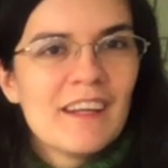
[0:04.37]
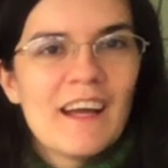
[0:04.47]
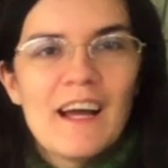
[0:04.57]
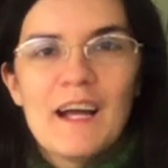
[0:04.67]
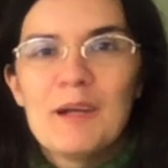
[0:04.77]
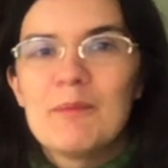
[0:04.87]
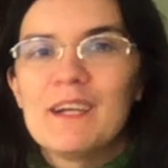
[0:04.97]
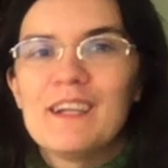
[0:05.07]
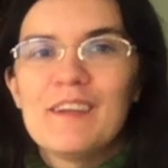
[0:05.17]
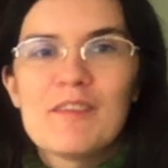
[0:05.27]
I'm
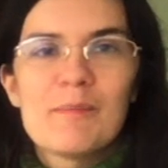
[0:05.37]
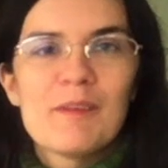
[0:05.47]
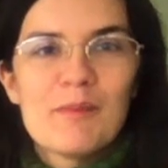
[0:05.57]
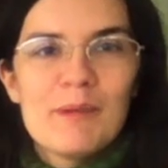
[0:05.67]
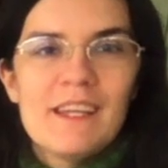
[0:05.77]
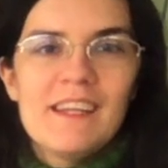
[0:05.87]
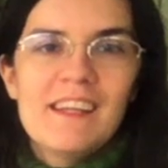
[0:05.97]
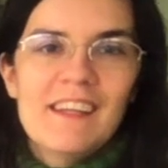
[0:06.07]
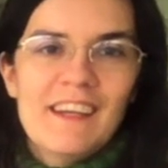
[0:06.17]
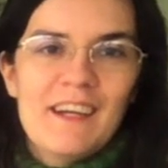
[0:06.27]
Elizabeth
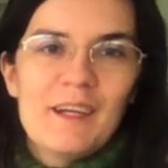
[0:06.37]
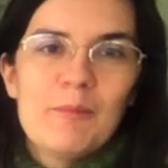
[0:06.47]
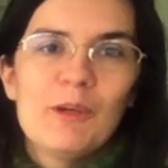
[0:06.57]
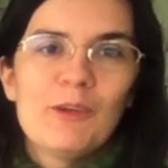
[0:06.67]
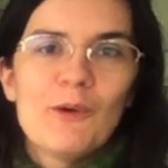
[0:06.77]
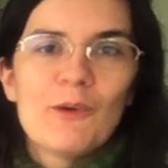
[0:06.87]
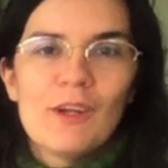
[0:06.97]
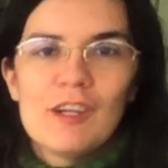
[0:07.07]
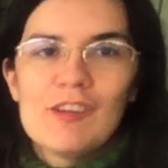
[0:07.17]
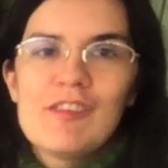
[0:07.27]
McGhee. I'm a local
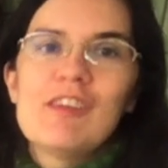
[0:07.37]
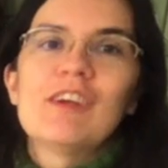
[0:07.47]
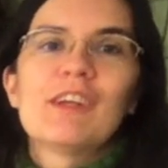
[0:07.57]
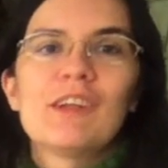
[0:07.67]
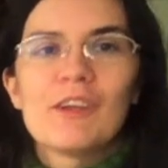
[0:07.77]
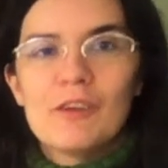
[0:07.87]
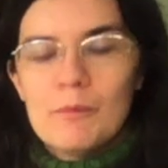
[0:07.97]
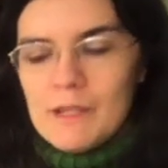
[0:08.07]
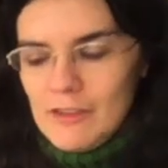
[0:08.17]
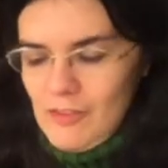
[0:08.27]
artist here in Laguna
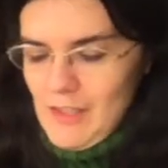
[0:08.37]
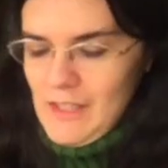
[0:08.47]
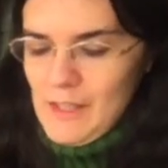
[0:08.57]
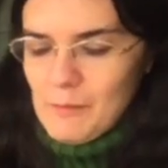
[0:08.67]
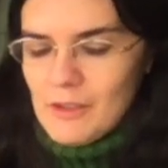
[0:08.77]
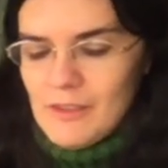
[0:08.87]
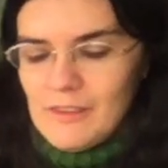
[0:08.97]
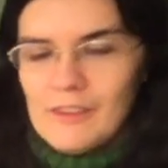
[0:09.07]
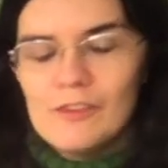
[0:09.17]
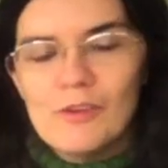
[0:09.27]
Beach, and I'm
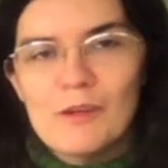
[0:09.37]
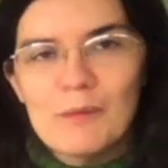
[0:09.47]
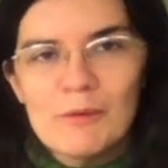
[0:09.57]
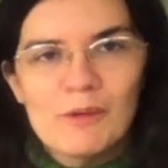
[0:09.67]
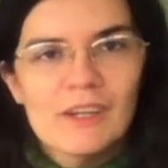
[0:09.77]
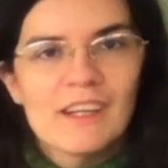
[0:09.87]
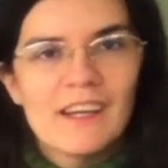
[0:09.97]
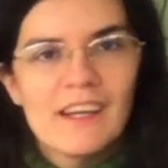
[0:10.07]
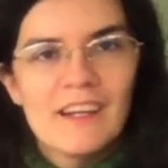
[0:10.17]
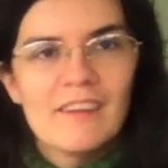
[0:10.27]
currently showing my work
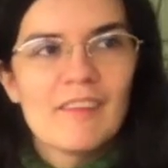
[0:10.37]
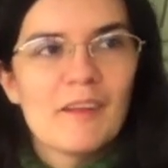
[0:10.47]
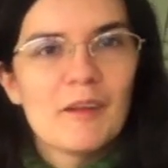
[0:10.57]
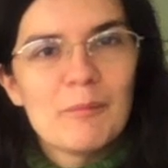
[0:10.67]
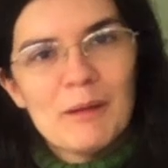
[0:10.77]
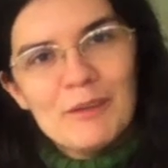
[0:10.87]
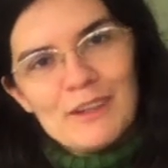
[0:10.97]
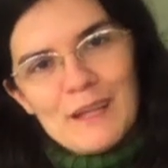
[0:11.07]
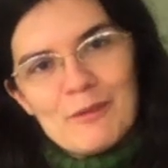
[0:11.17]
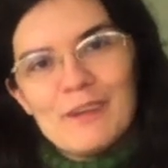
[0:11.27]
at the public
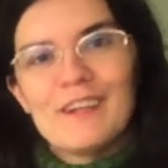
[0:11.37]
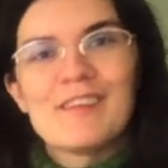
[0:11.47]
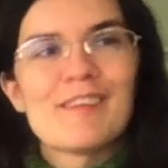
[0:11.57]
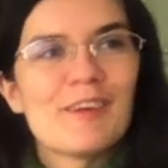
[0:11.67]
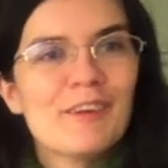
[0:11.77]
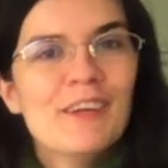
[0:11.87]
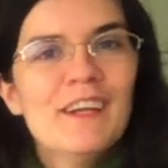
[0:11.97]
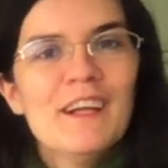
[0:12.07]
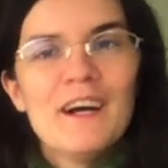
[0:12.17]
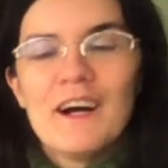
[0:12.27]
library. So
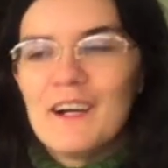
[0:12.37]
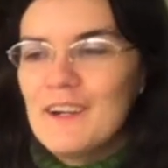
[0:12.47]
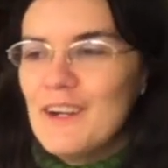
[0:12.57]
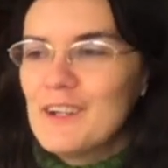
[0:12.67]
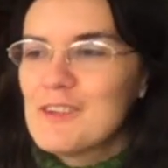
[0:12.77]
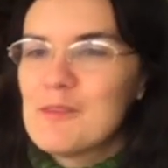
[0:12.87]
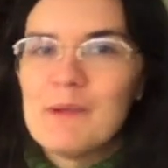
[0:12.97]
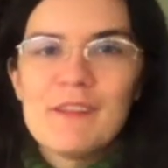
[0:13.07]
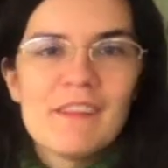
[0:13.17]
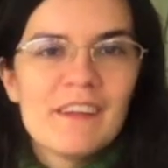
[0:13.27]
honored to
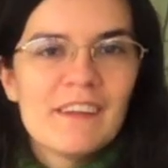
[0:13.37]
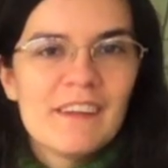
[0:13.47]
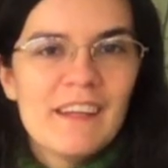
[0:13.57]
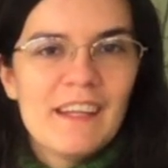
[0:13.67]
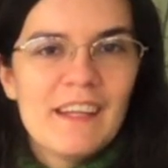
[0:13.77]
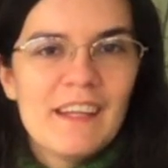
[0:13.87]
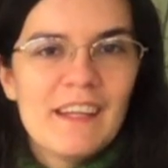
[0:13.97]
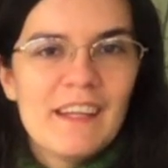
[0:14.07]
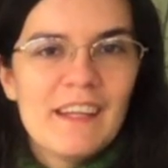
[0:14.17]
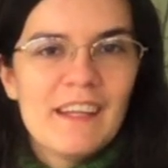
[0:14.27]
be there, and I'm
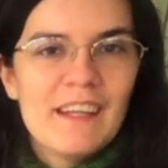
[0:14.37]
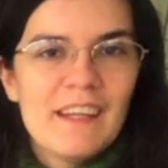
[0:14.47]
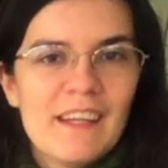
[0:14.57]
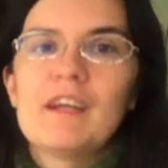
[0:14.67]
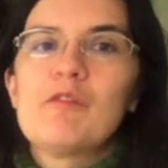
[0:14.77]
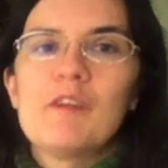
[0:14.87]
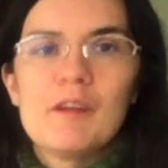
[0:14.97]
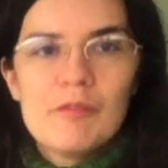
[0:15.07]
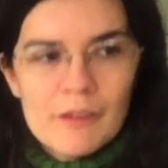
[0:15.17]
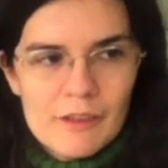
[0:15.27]
a still life and
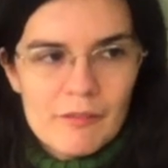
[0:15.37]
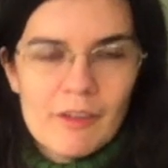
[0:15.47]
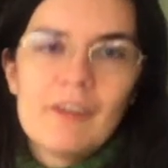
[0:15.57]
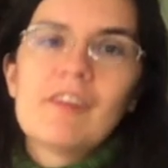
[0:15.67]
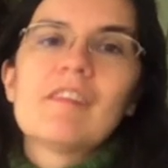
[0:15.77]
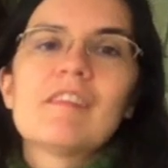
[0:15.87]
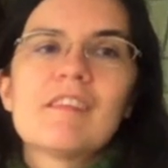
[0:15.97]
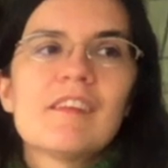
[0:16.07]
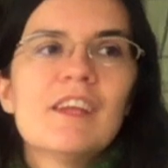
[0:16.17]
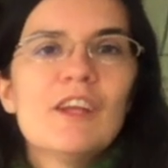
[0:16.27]
figurative
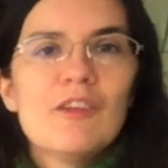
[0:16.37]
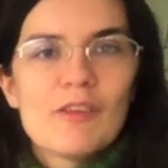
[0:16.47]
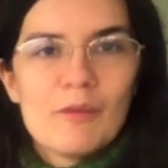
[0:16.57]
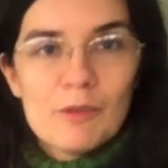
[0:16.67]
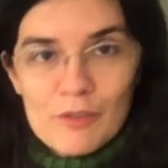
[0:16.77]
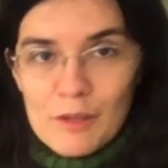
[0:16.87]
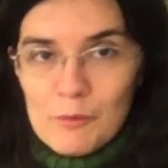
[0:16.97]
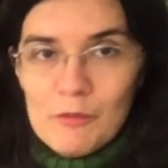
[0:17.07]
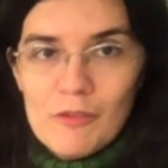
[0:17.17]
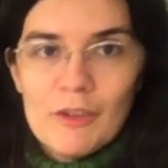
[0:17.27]
artist. So I originally
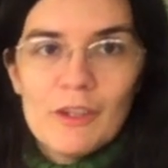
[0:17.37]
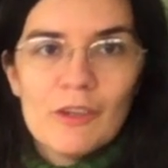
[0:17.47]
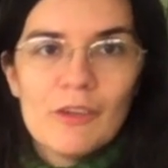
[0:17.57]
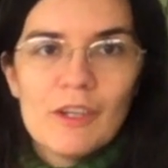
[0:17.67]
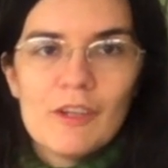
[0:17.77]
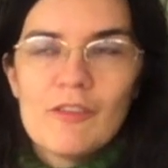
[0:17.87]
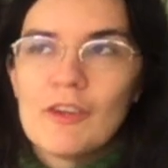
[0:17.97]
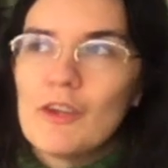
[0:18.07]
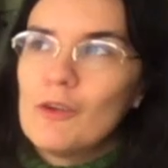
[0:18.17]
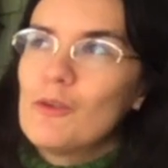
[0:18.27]
moved to Laguna to
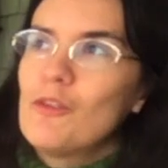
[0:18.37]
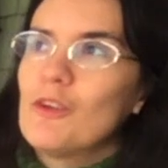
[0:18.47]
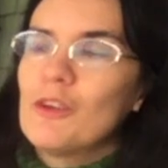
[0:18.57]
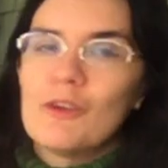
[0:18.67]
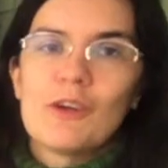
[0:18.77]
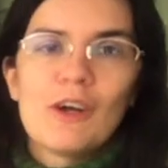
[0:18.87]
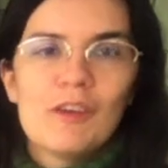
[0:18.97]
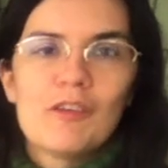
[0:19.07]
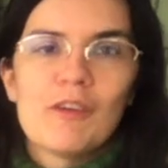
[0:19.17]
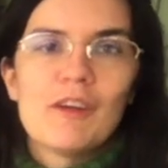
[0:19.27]
go to Laguna
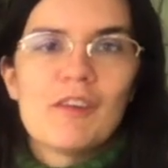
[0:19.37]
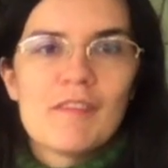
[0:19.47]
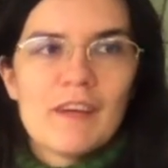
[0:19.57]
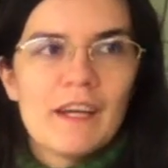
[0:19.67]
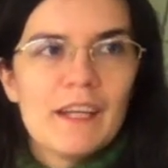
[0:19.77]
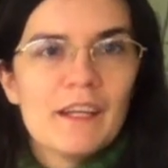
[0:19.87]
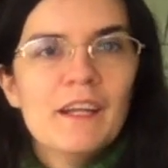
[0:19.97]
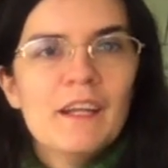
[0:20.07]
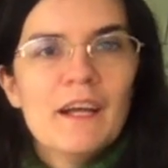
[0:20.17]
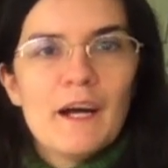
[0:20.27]
College of Art and Design.
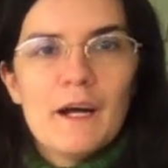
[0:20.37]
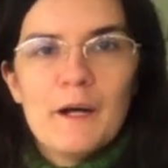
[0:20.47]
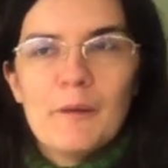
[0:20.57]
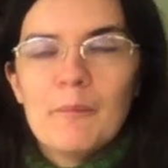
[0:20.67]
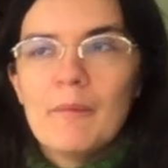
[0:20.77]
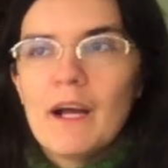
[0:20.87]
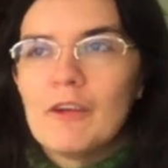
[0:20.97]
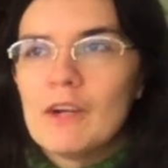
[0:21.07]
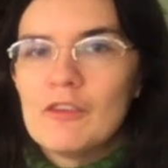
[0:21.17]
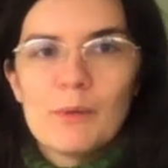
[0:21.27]
I
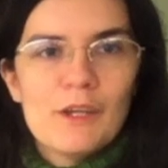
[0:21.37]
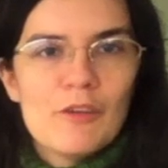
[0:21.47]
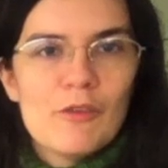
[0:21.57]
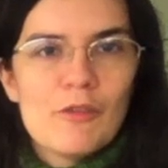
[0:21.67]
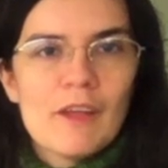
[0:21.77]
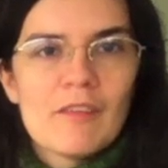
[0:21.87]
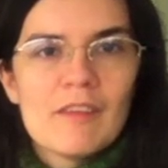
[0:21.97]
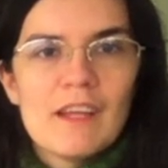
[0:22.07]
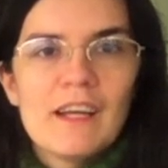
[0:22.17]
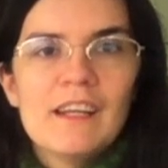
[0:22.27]
graduated in
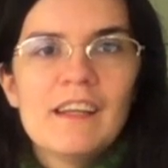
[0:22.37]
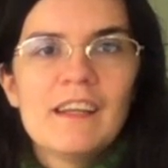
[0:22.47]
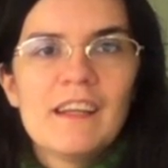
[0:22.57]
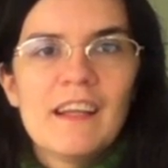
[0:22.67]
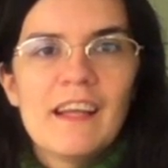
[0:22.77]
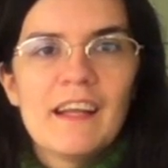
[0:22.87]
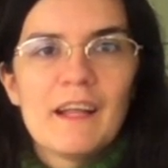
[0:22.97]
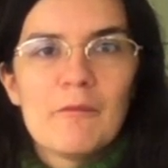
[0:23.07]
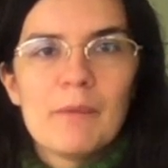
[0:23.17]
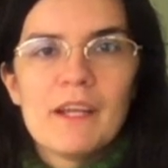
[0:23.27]
2009, and
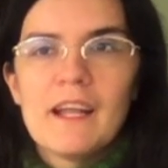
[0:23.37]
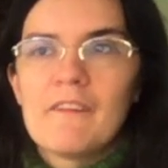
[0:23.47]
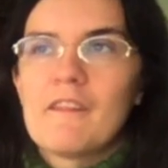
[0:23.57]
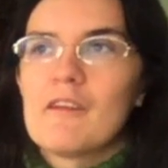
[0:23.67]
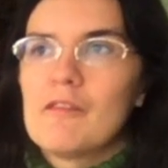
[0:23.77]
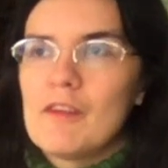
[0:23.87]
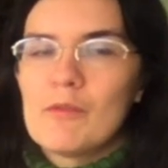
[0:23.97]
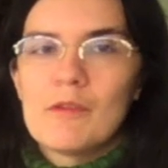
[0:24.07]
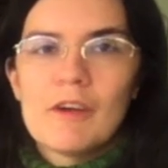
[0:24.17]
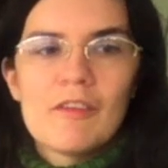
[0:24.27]
I've been at the
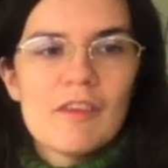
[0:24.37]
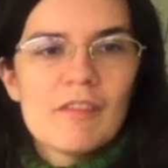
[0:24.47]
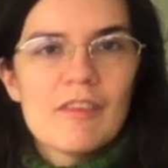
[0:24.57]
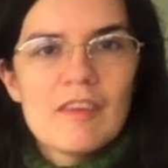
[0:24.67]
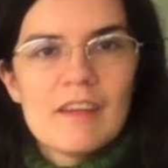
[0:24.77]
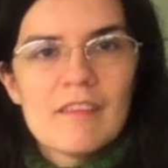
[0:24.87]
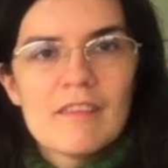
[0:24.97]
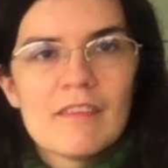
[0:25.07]
Festival of Arts ever since.